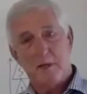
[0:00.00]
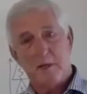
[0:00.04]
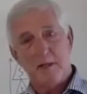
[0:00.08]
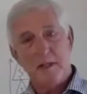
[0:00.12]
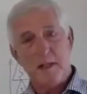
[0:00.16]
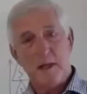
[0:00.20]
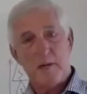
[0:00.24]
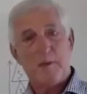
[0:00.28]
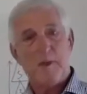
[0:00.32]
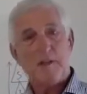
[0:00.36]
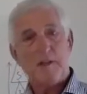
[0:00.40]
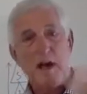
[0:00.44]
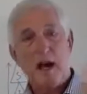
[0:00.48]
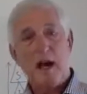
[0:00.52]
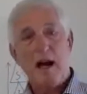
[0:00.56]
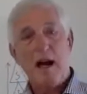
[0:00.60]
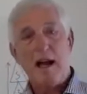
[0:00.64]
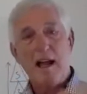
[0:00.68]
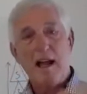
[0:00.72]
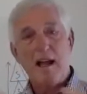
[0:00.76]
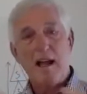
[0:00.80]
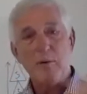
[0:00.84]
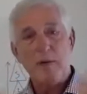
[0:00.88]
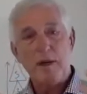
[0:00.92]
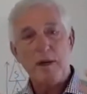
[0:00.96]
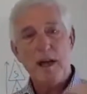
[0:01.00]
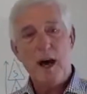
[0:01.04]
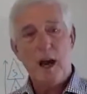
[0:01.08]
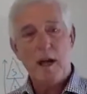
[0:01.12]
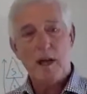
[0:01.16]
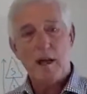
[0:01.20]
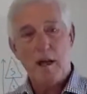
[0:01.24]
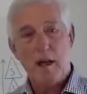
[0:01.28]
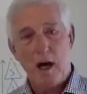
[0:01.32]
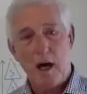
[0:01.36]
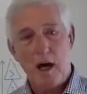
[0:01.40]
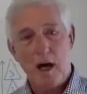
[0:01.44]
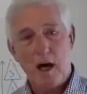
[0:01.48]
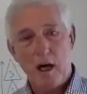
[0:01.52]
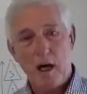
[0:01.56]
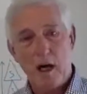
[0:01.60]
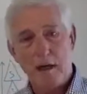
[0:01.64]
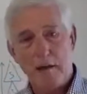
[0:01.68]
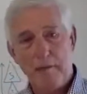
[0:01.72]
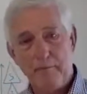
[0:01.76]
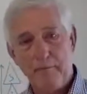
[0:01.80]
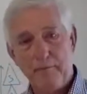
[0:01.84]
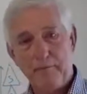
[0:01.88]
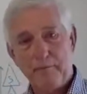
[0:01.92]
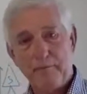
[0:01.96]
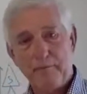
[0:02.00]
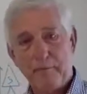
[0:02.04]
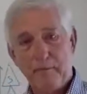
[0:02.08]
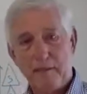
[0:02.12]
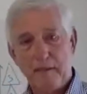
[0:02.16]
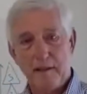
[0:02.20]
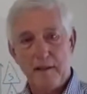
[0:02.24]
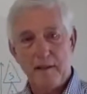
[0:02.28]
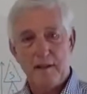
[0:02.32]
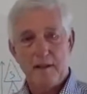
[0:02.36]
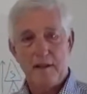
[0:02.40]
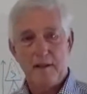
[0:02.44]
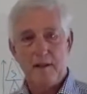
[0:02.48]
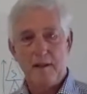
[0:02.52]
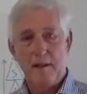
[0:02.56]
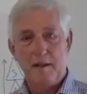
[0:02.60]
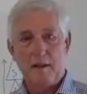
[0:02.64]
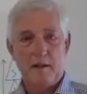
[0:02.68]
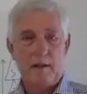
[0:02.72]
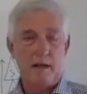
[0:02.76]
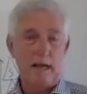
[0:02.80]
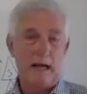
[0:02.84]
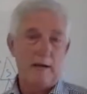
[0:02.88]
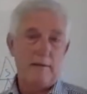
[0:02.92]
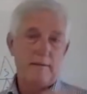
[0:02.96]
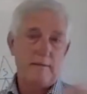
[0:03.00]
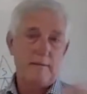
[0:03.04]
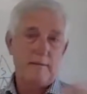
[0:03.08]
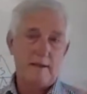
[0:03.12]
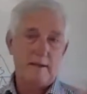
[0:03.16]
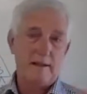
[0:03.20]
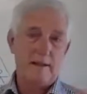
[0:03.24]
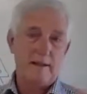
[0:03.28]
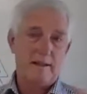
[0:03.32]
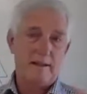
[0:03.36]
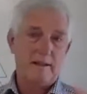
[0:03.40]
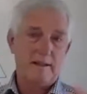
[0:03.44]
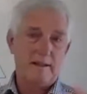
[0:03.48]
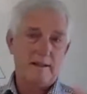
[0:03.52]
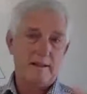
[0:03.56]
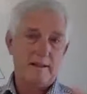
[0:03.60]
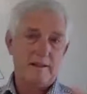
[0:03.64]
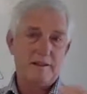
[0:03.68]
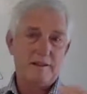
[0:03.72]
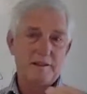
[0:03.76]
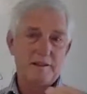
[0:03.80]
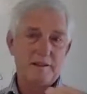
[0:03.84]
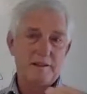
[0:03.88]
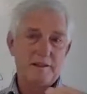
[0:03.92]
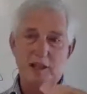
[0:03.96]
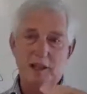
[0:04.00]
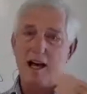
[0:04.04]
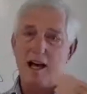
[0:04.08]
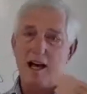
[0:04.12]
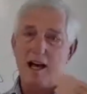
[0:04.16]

when they were dying, we got along, and there's